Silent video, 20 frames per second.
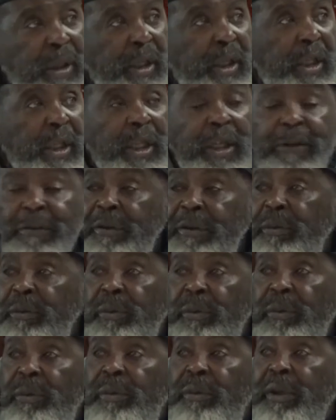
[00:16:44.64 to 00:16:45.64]
Even
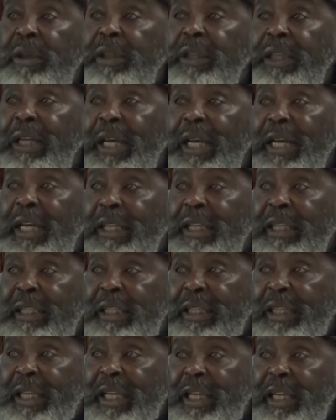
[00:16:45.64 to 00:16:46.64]
one guy
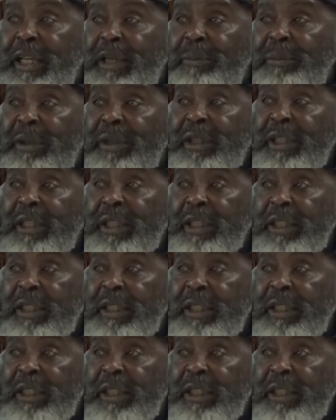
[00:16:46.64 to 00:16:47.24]
came and the